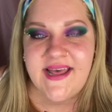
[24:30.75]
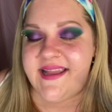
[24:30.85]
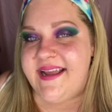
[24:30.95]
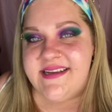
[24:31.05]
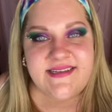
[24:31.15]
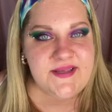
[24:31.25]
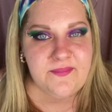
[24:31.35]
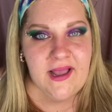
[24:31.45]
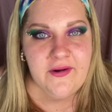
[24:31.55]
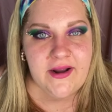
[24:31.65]
Like, it doesn't
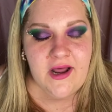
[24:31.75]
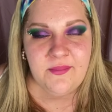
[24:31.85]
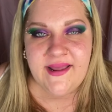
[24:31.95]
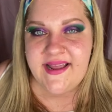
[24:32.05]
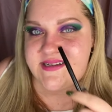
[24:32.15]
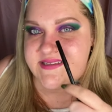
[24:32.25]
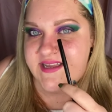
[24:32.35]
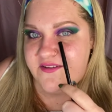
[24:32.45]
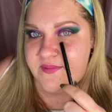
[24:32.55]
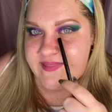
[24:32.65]
migrate on me. It doesn't
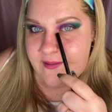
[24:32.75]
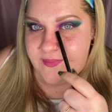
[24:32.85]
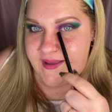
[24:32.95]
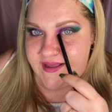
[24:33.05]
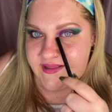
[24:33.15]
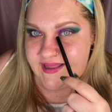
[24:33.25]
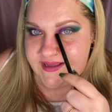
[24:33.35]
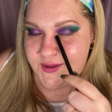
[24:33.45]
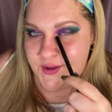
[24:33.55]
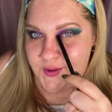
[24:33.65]
give me that big,
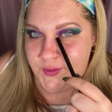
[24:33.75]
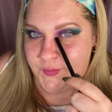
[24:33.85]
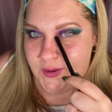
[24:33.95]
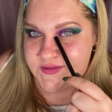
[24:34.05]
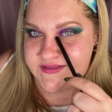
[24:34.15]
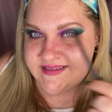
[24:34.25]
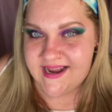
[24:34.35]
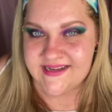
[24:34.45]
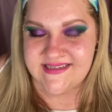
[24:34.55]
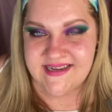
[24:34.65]
like, gross
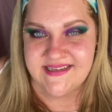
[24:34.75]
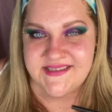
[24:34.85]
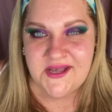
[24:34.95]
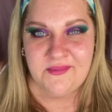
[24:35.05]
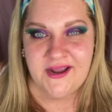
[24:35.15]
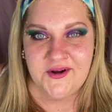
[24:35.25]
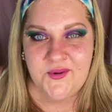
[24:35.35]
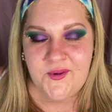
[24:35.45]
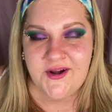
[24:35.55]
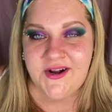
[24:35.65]
nastiness on my inner
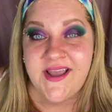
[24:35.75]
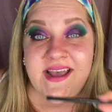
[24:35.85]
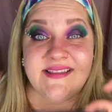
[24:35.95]
corner.